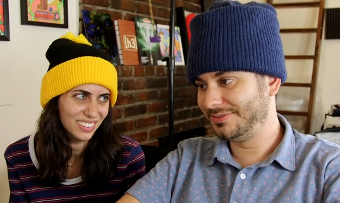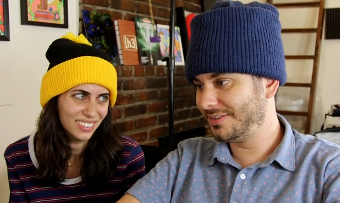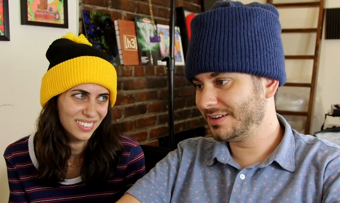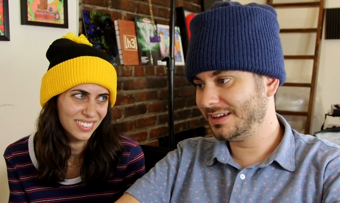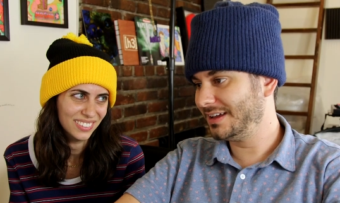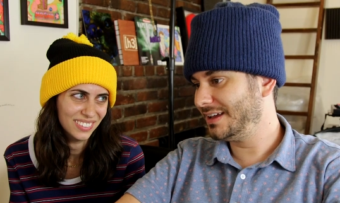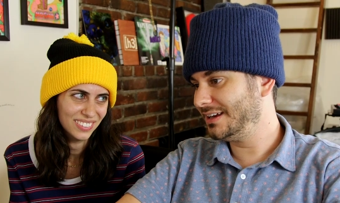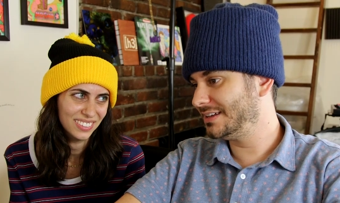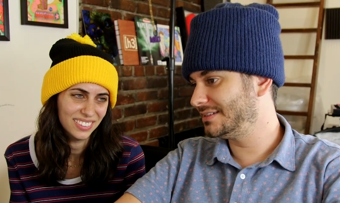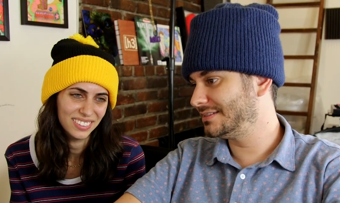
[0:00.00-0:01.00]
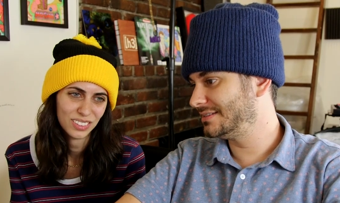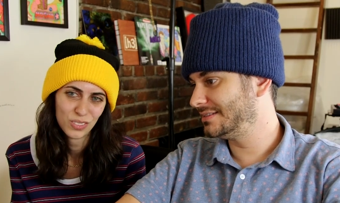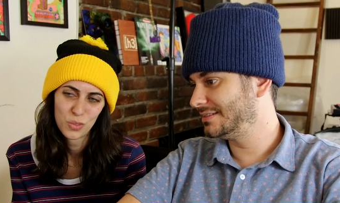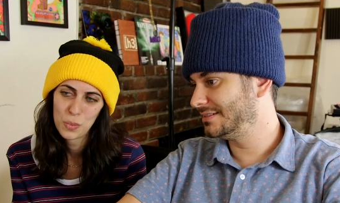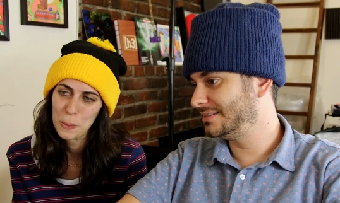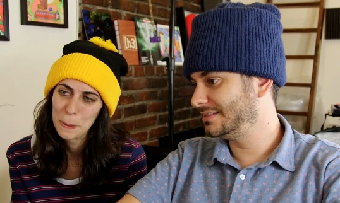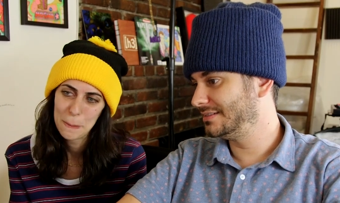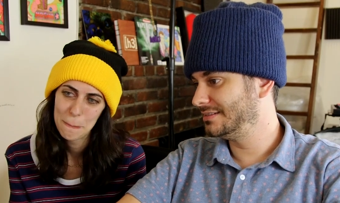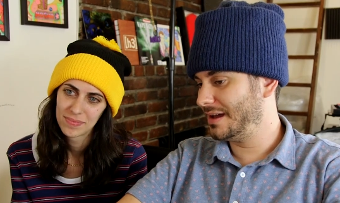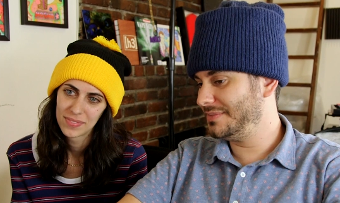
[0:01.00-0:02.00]
Speaker 1: fucking idiots.
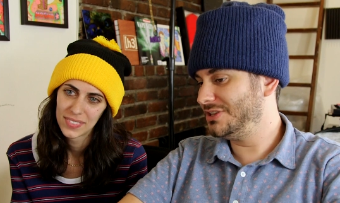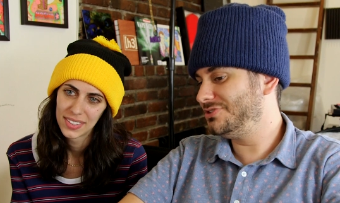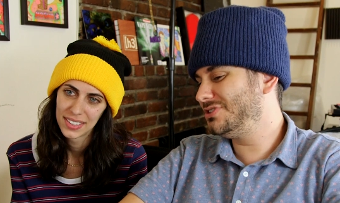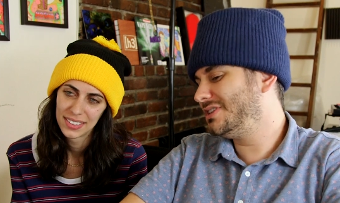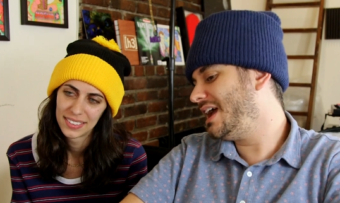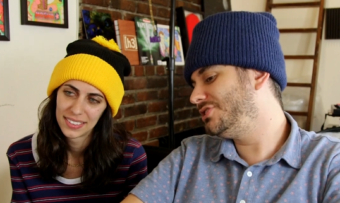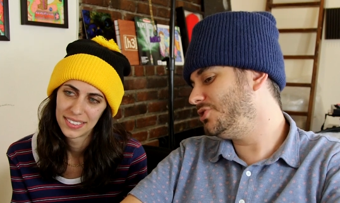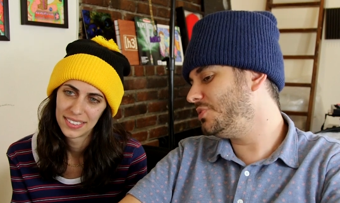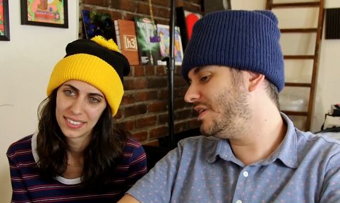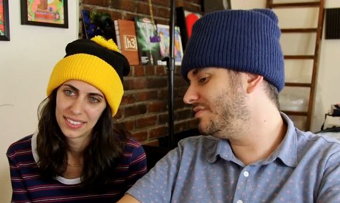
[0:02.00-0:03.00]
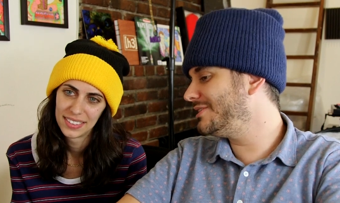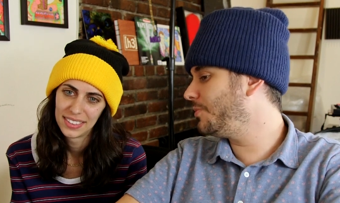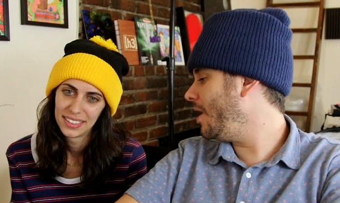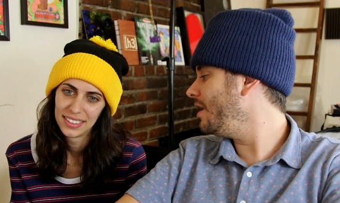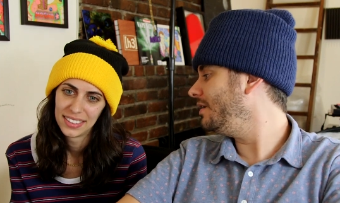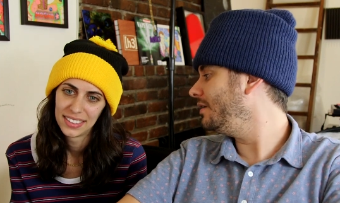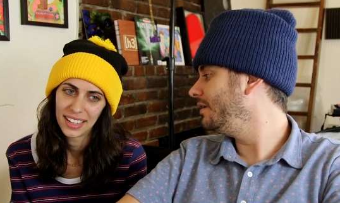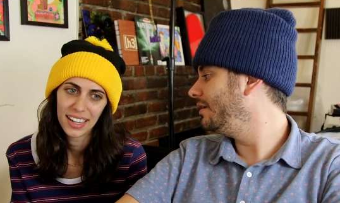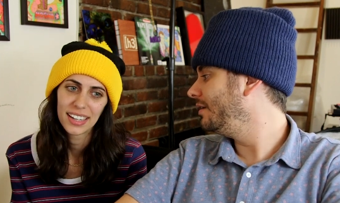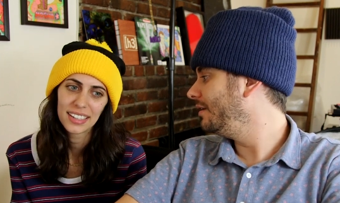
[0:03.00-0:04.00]
I mean, you just can't do whatever you want.
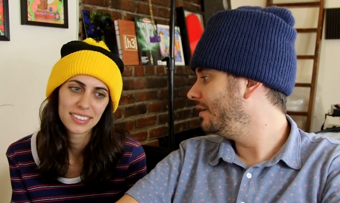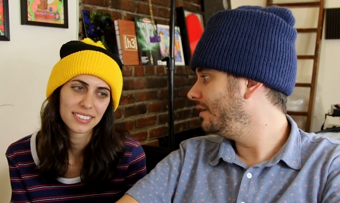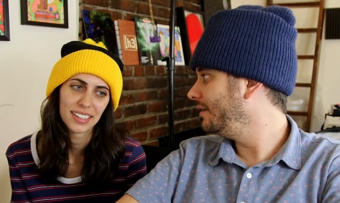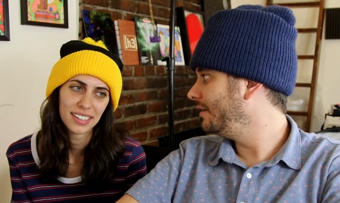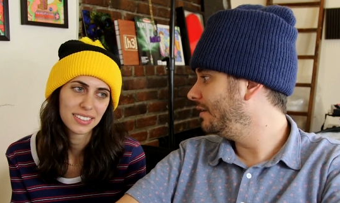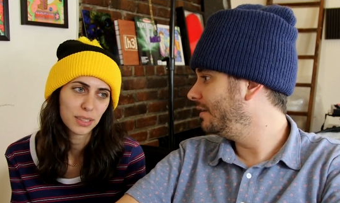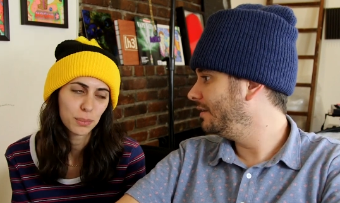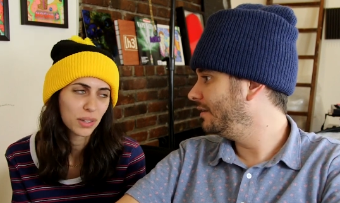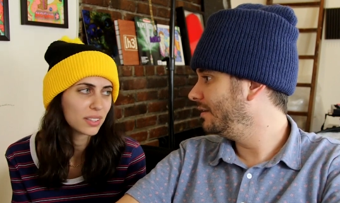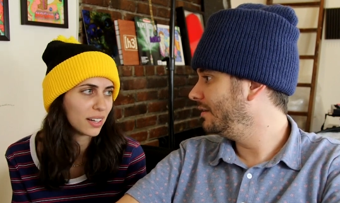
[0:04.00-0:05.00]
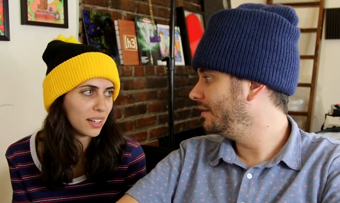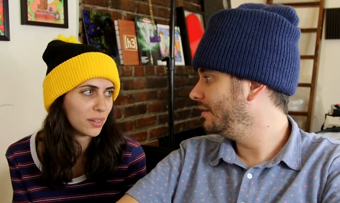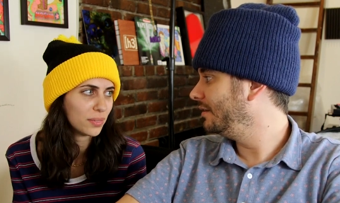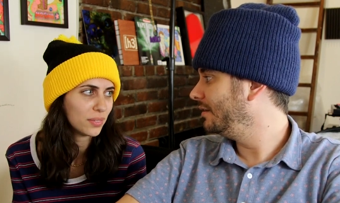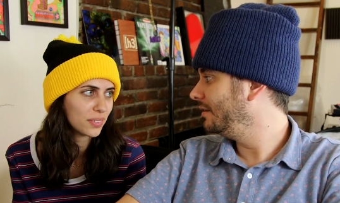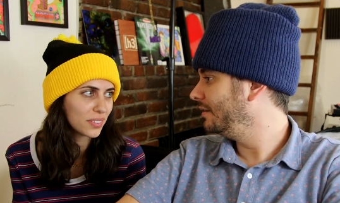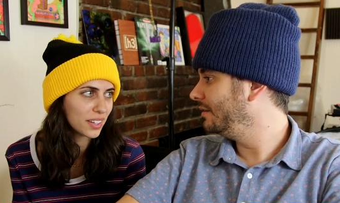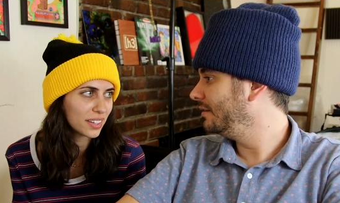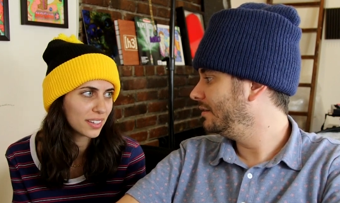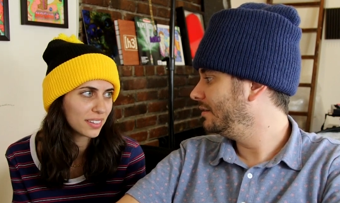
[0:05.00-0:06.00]
Speaker 2: I gotta say, it's about time.
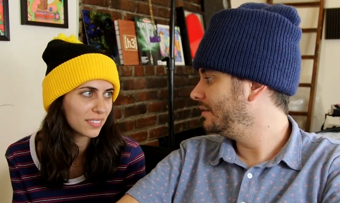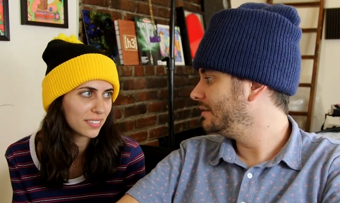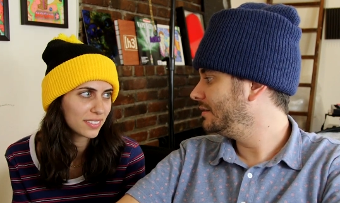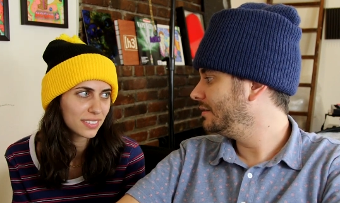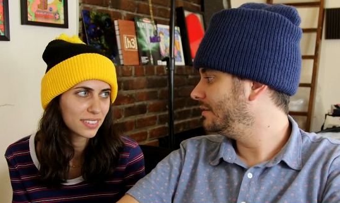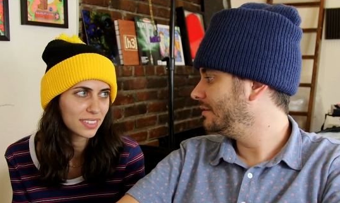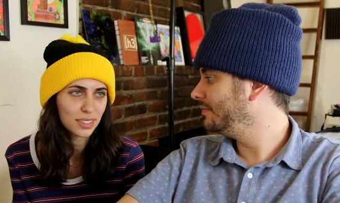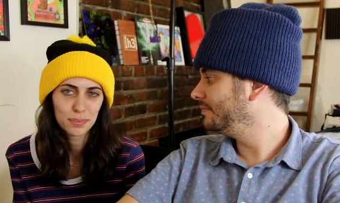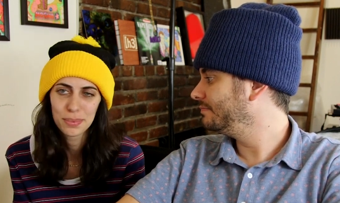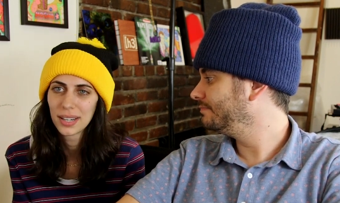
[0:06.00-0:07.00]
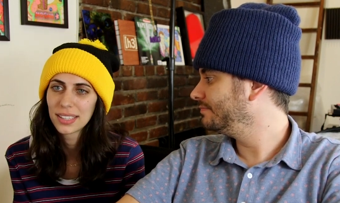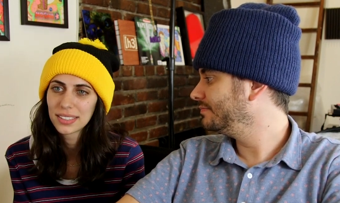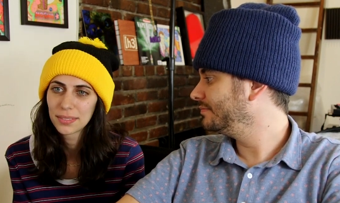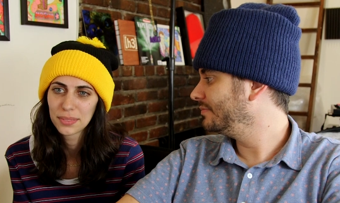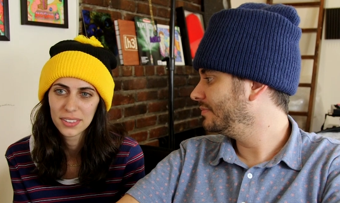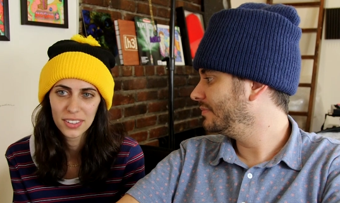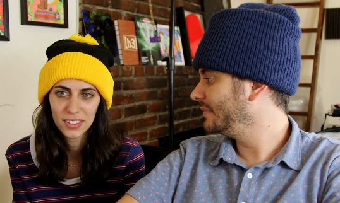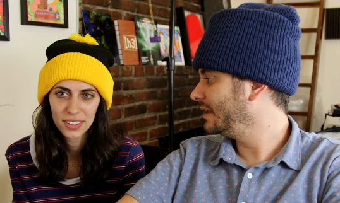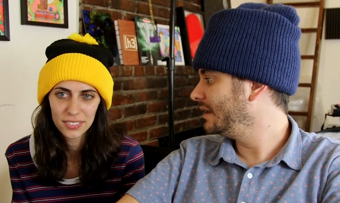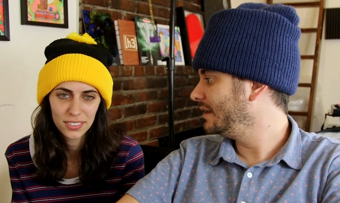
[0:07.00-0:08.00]
Like, these pranks have been going
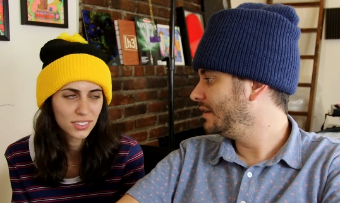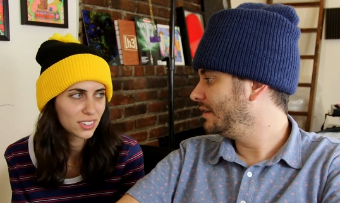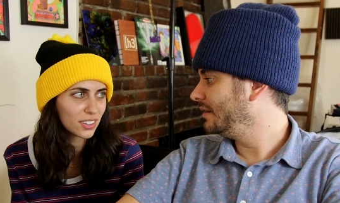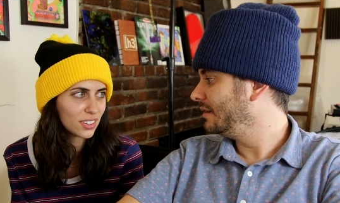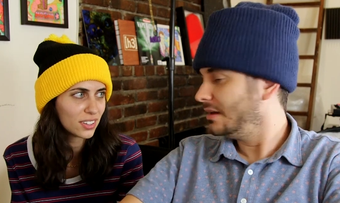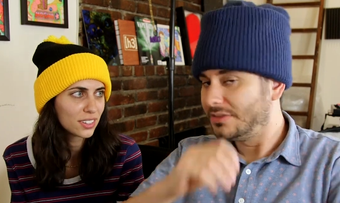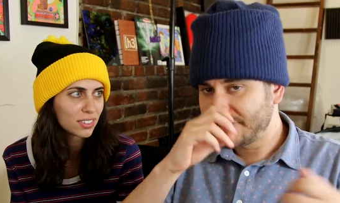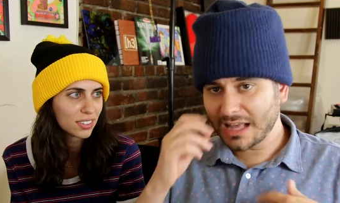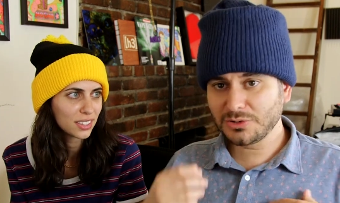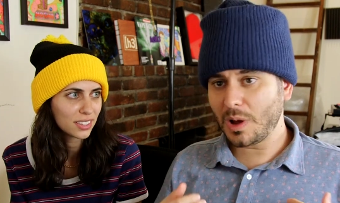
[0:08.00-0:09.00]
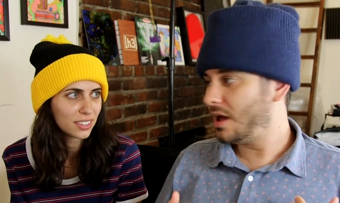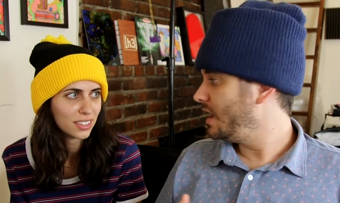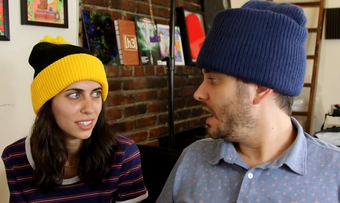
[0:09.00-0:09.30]
on for so long. That's what.